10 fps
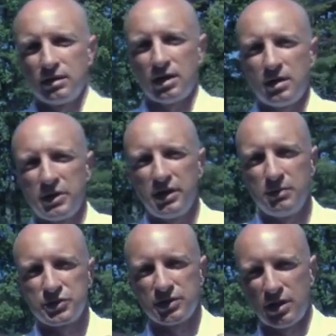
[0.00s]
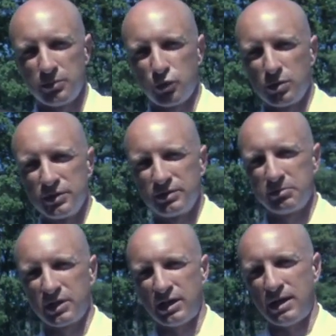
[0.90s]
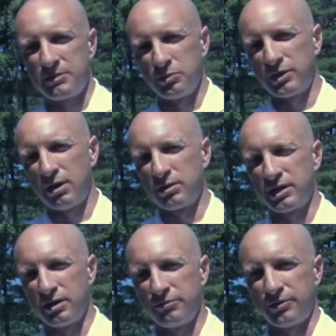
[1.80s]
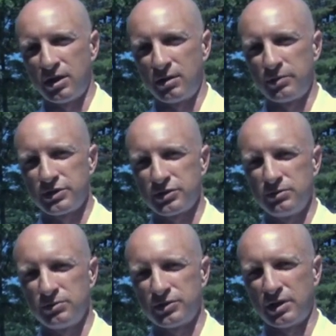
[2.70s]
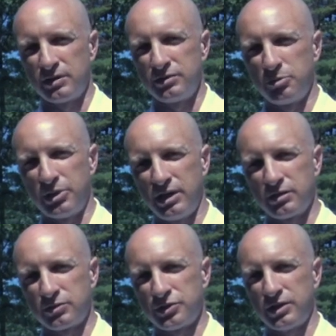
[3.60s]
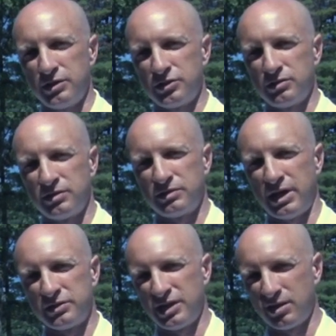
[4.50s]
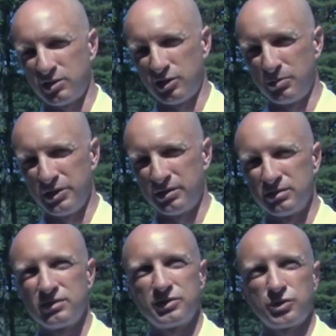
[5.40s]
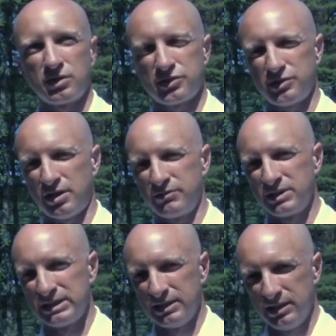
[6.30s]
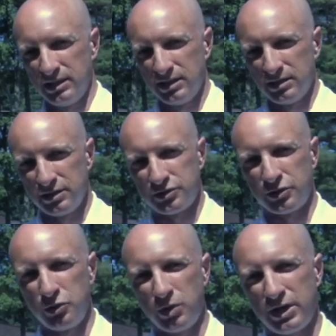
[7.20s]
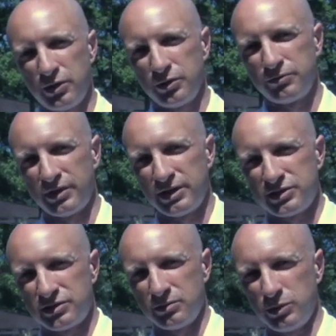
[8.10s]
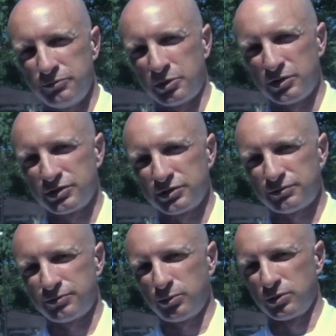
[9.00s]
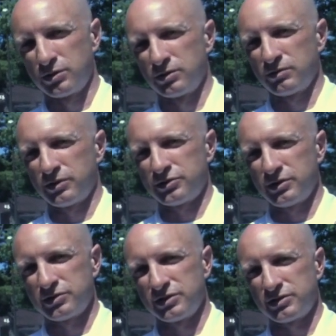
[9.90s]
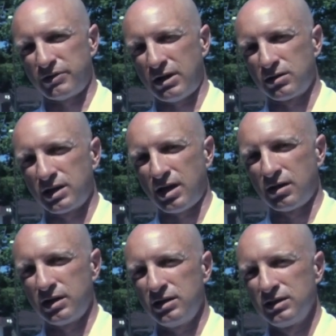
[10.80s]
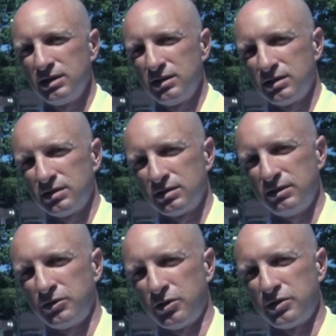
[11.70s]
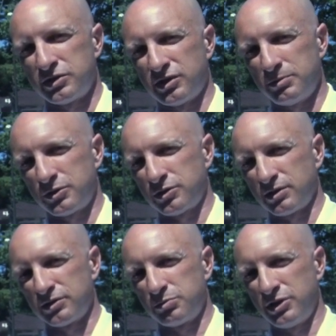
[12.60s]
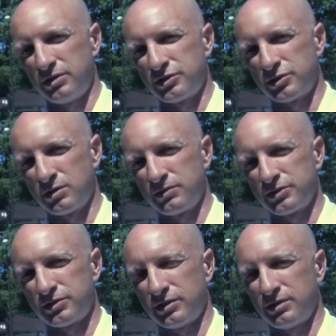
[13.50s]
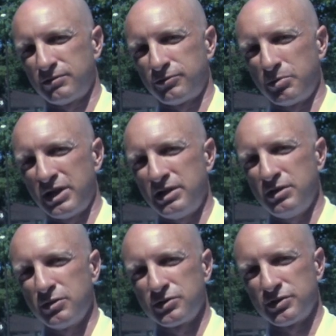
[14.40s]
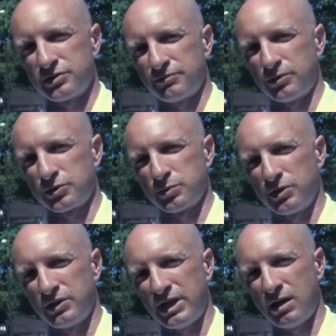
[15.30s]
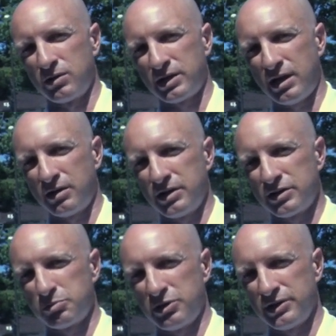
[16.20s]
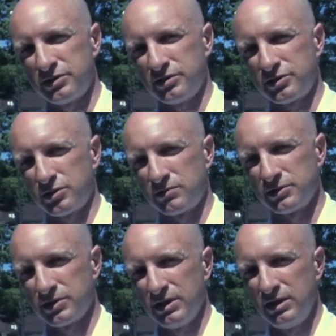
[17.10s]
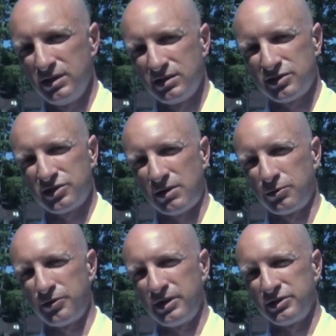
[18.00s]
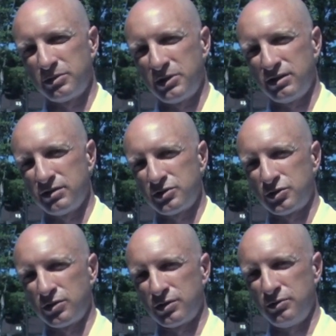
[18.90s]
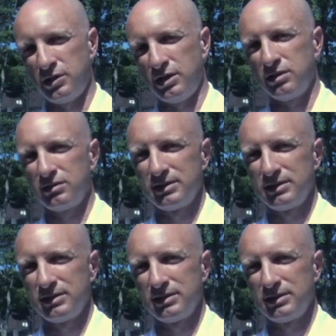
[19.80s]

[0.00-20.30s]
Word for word: Hi, my name's Tom Norman, captain with Howard County Fire and Rescue, assigned to the Banneker Station, downtown Columbia, Truck 7. It's a new aerial device that we've purchased for the citizens of Howard County. Uh, even though this type of truck has been in service uh, for many years, it's the first one that Howard County has placed in service. Several things that make this truck unique.